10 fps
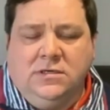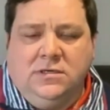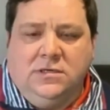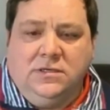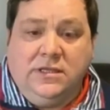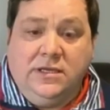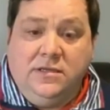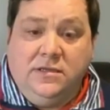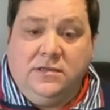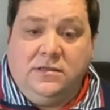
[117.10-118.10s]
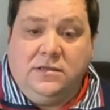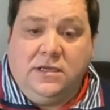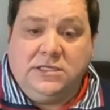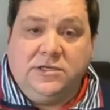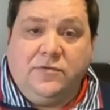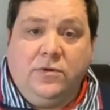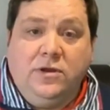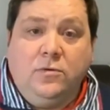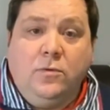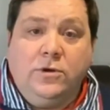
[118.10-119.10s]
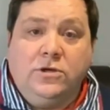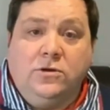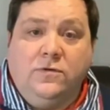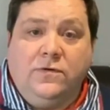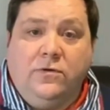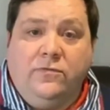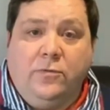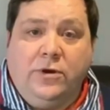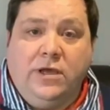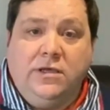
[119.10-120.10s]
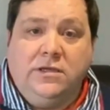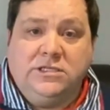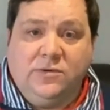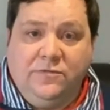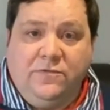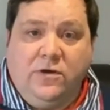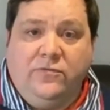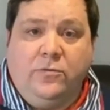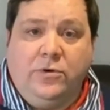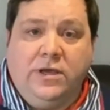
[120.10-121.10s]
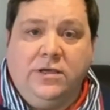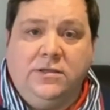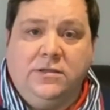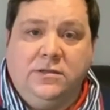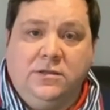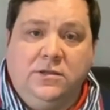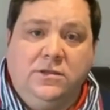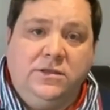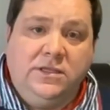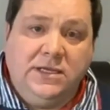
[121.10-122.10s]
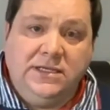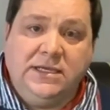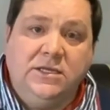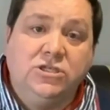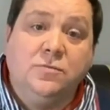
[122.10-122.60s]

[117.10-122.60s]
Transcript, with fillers: And then they asked if anyone wanted to go forward for prayer, and as I went forward for prayer, they laid hands on me